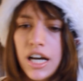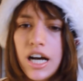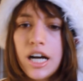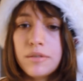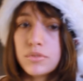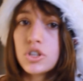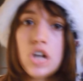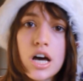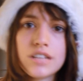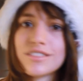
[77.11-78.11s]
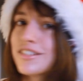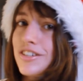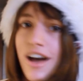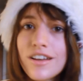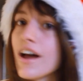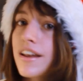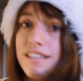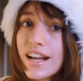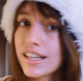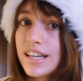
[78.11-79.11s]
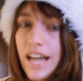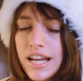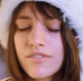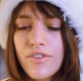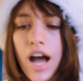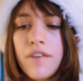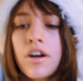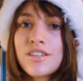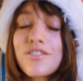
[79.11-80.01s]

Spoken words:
not exactly a 9 to 5,